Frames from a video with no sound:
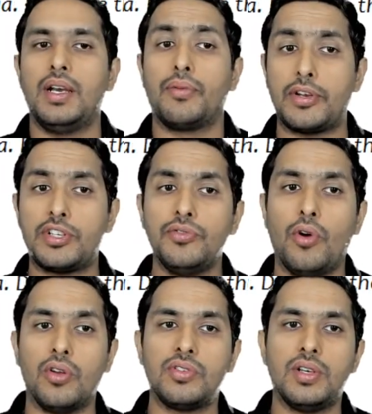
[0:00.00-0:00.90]
Question
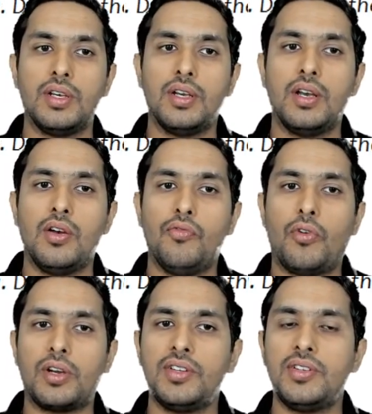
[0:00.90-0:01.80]
was,
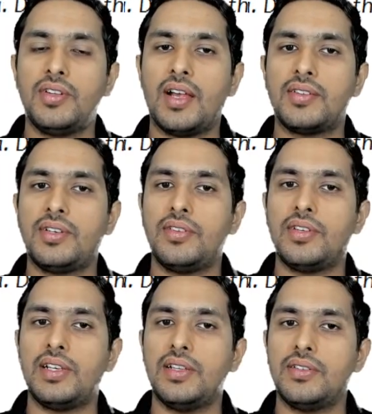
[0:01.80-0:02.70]
what is disaster
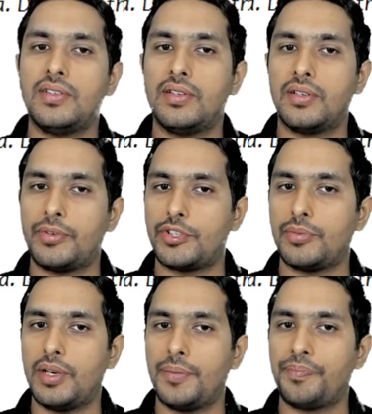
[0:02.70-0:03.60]
resilience? Question
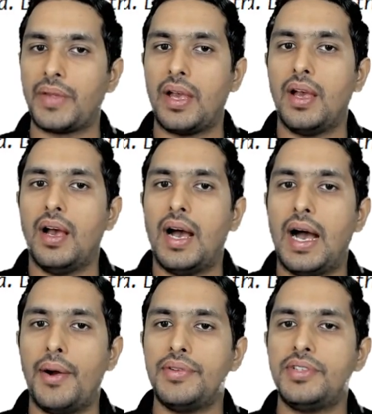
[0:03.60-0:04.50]
mark.
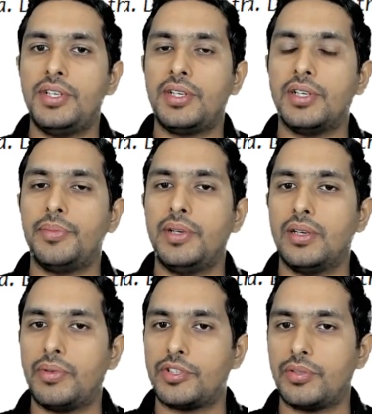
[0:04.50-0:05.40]
How is it determined?
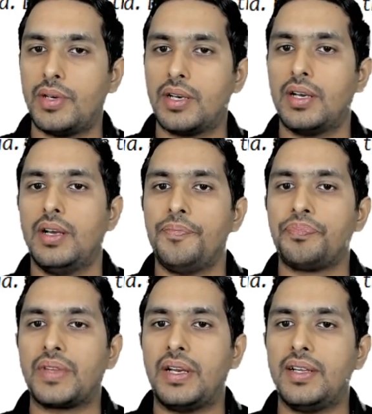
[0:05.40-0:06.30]
Question mark.
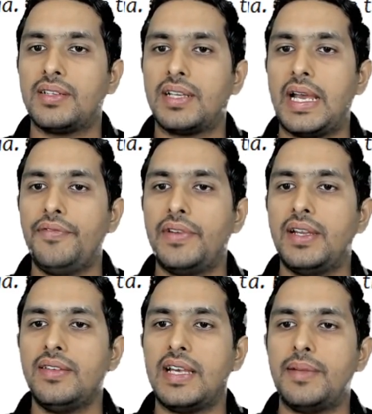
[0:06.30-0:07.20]
Describe
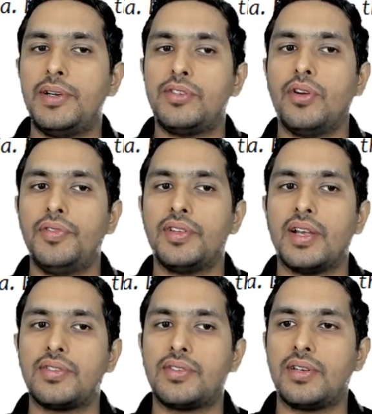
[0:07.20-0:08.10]
various elements of
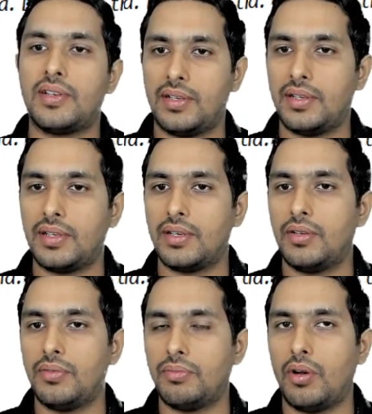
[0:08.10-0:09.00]
disaster
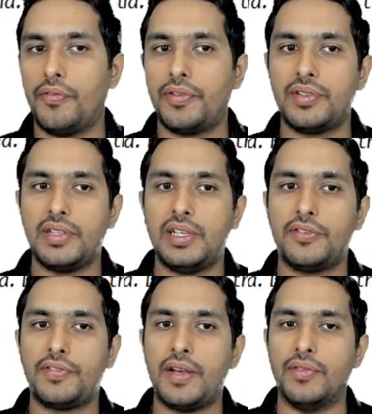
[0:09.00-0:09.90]
of resilience
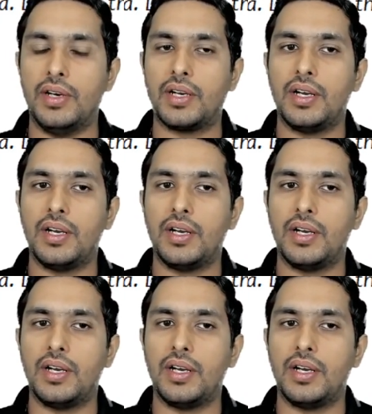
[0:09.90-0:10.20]
framework.